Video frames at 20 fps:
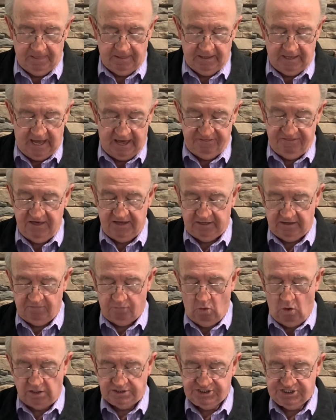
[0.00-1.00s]
I think of
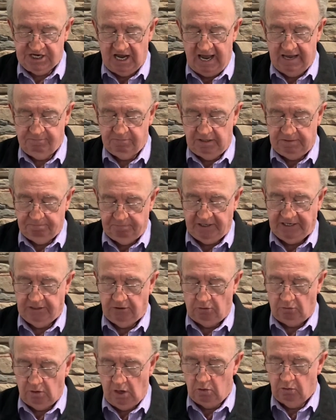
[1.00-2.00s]
what Simon
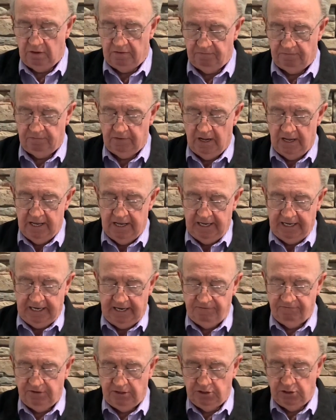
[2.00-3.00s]
Peter wrote in,
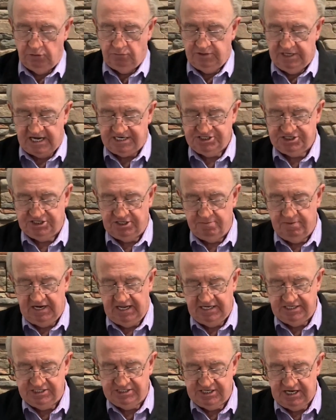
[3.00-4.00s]
in the New Testament.
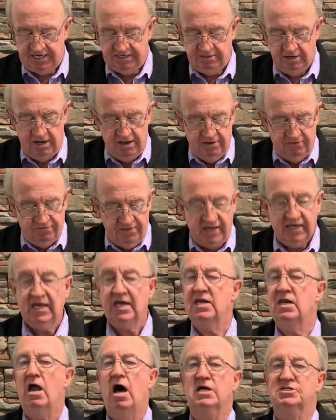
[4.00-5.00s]
He said, Think
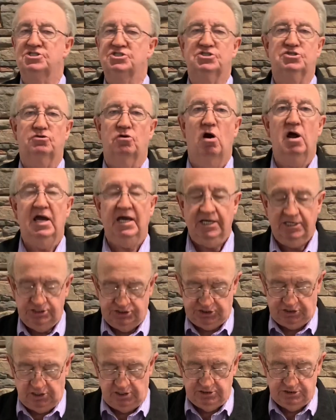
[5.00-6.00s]
it not
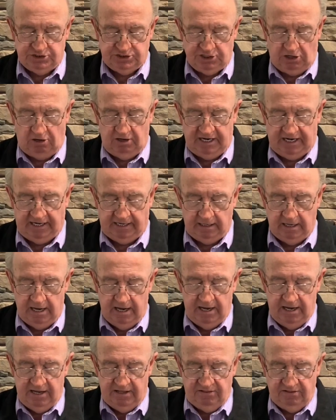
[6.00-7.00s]
strange concerning
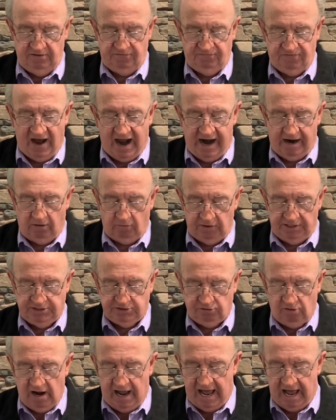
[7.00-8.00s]
the fiery
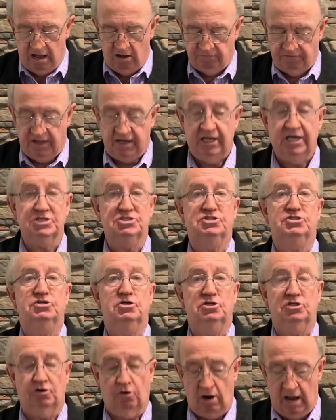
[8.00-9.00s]
trial that is to
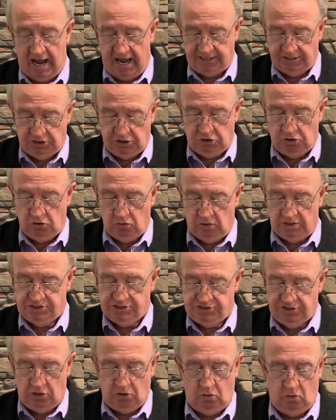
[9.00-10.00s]
try you,
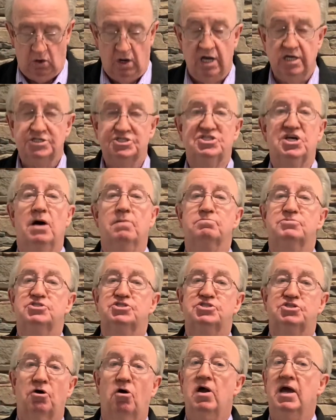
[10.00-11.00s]
as though some
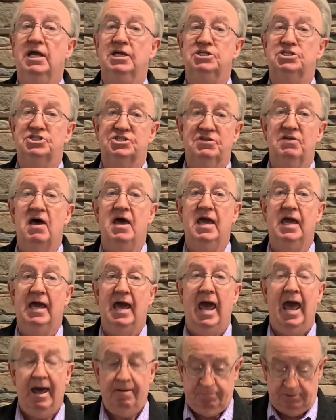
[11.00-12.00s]
strange thing
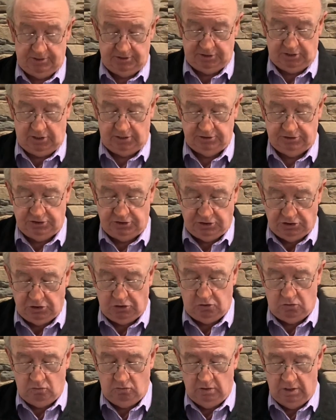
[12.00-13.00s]
happened unto
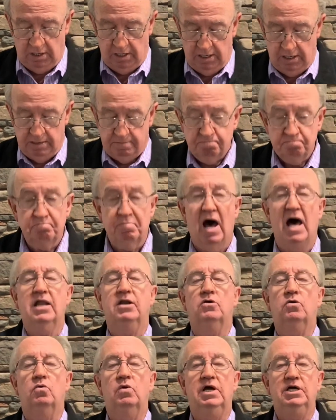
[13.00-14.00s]
you,
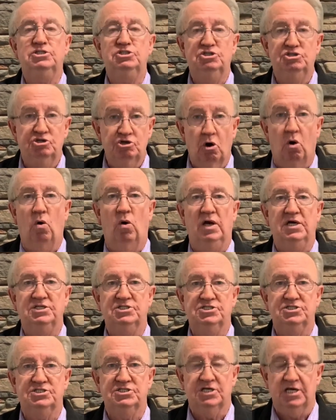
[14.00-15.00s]
but
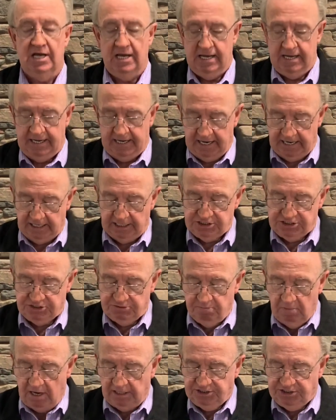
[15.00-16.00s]
rejoice,
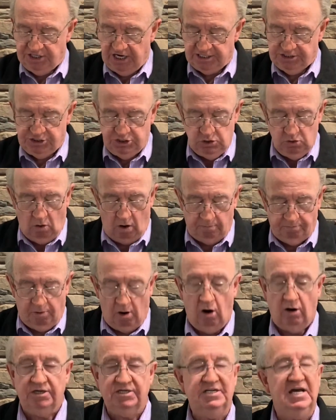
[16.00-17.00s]
inasmuch as you are
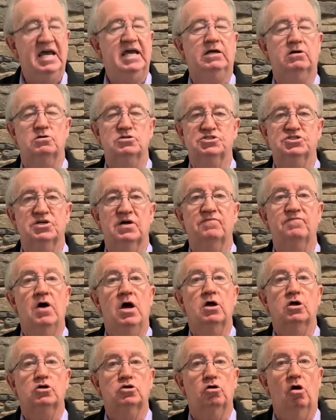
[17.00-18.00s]
partakers of
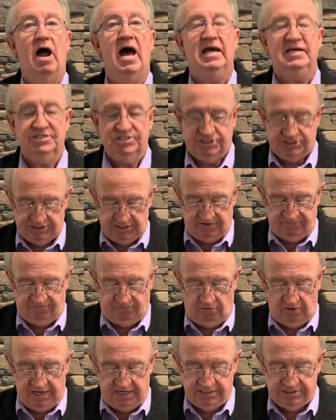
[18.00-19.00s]
Christ's
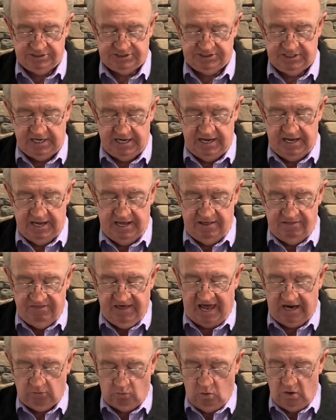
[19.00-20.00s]
sufferings,
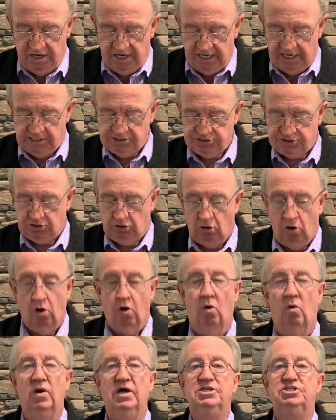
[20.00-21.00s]
that when his
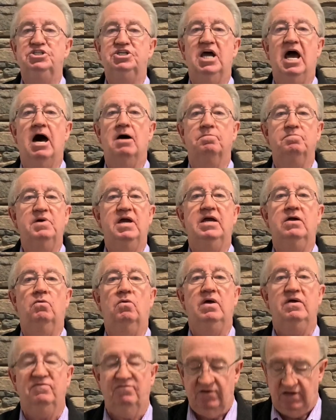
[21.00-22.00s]
glory shall be
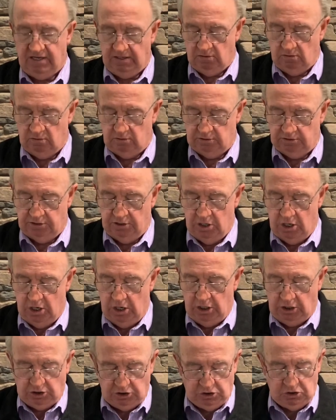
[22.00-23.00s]
revealed,
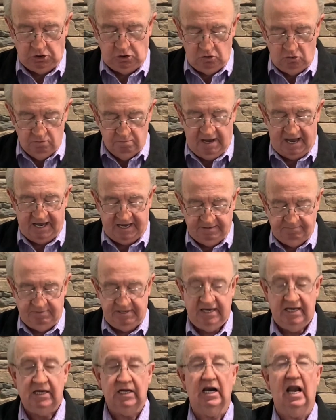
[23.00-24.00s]
you may
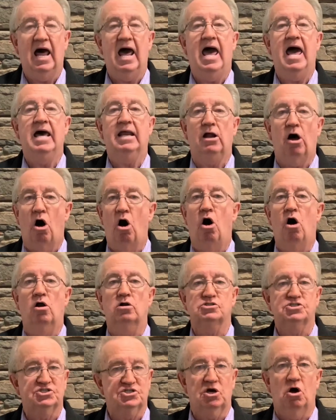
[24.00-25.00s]
be glad
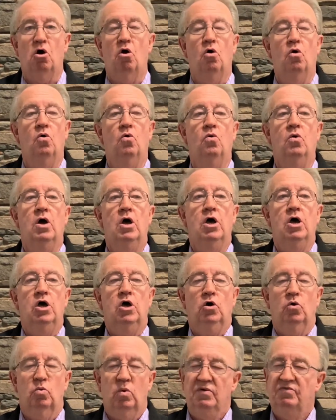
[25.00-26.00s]
also
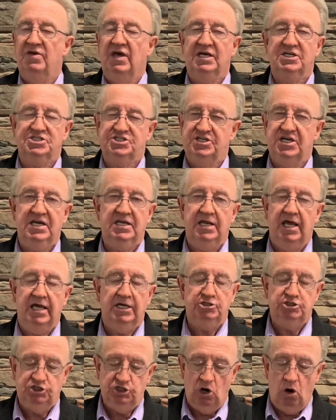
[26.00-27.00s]
with
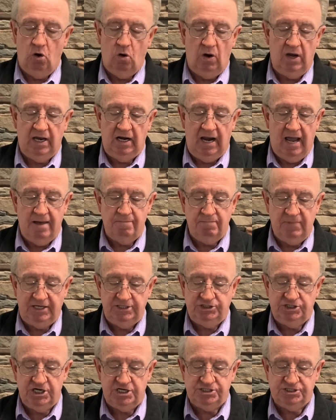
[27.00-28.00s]
exceeding joy. And let me
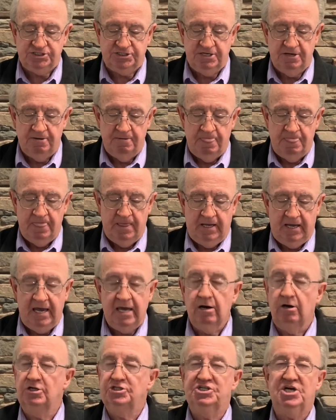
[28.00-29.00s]
just
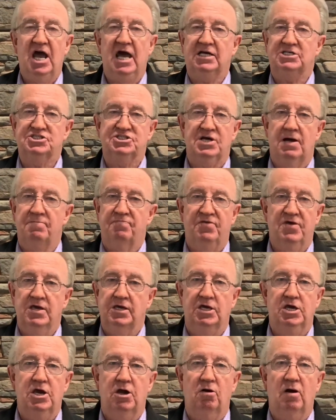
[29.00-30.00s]
interject
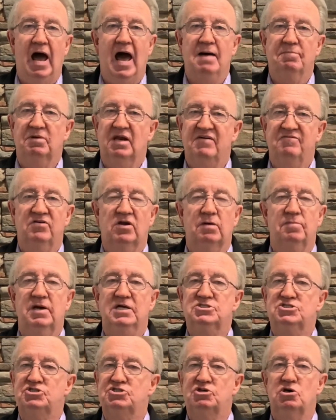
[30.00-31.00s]
something here. I believe it'll be
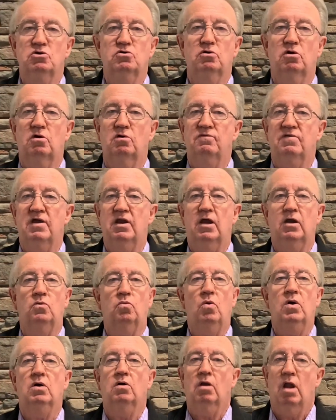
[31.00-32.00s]
sooner than it
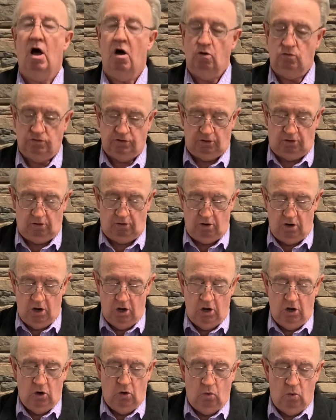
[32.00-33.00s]
will longer
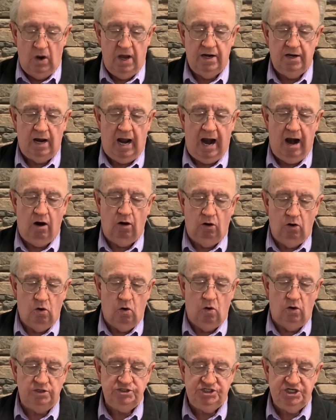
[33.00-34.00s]
when our
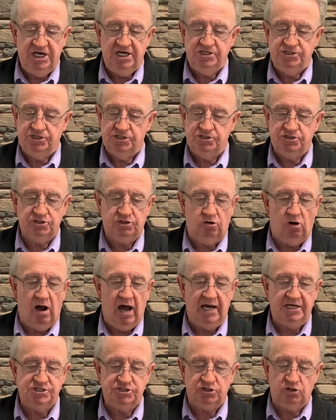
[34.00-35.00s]
Lord Jesus
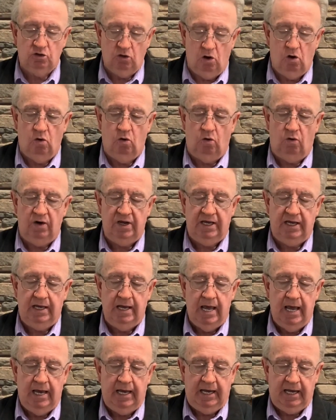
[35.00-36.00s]
Christ's glory
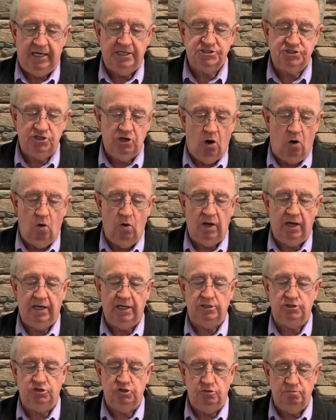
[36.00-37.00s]
is
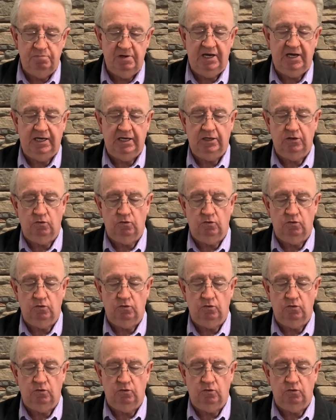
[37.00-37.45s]
going to be